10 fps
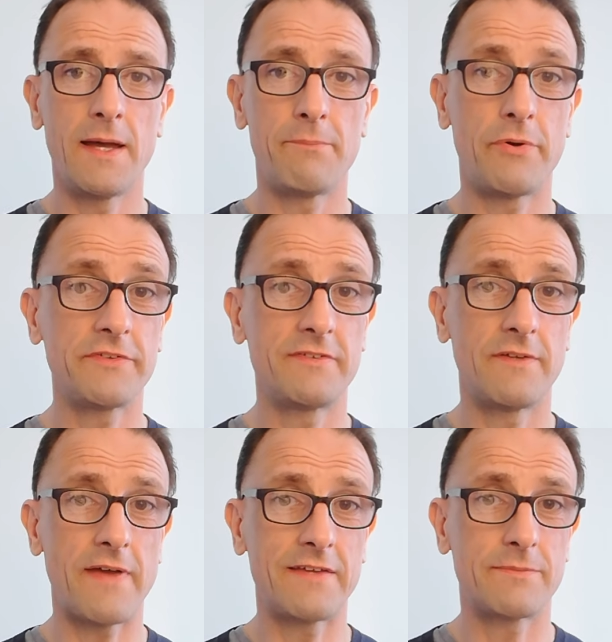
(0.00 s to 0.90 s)

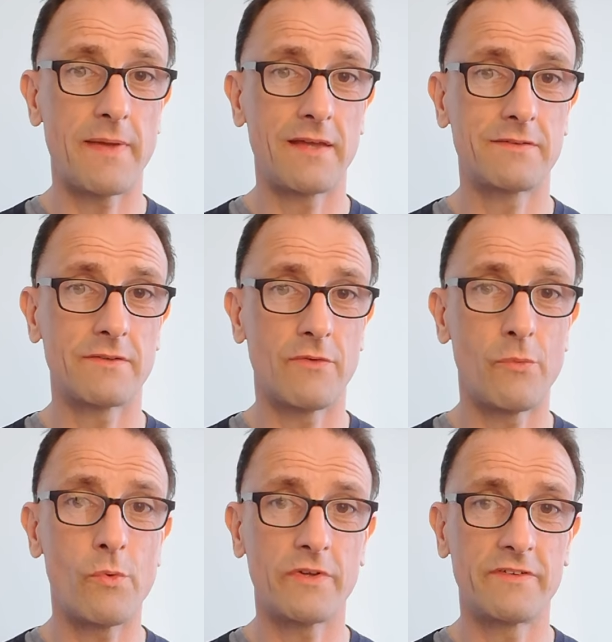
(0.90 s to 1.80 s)
positive aspects of
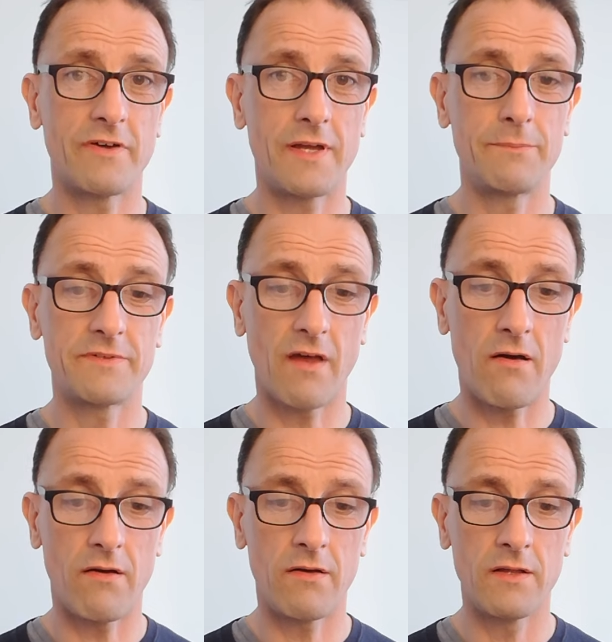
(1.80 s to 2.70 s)
water types
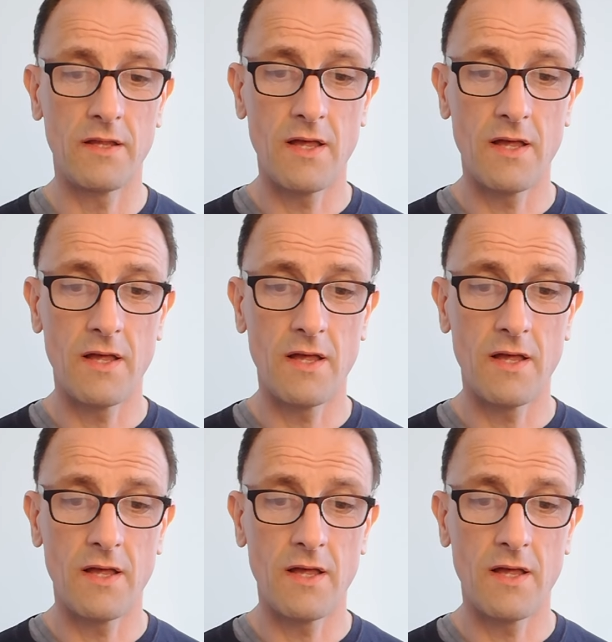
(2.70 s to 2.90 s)
are: